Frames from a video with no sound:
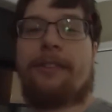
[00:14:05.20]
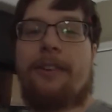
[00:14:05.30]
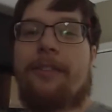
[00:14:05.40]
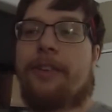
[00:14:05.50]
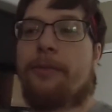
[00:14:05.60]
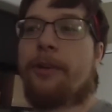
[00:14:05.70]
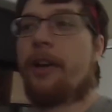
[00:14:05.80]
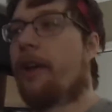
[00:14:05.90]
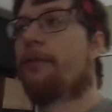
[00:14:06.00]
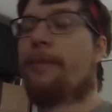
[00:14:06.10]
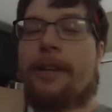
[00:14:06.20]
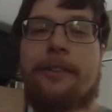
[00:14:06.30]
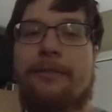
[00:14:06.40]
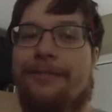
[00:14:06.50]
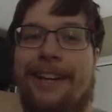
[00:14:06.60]
stuff because it would have cost
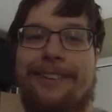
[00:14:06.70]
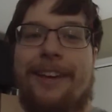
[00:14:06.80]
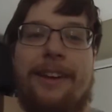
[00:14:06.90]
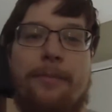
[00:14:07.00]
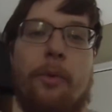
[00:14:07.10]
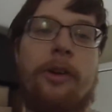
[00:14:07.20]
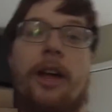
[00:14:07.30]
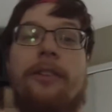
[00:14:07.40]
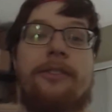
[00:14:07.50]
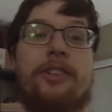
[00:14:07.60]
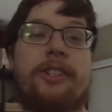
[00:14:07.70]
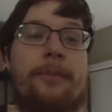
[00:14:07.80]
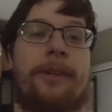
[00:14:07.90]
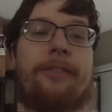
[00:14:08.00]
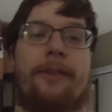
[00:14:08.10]
me like $10 more to
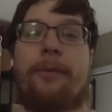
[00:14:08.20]
ship it.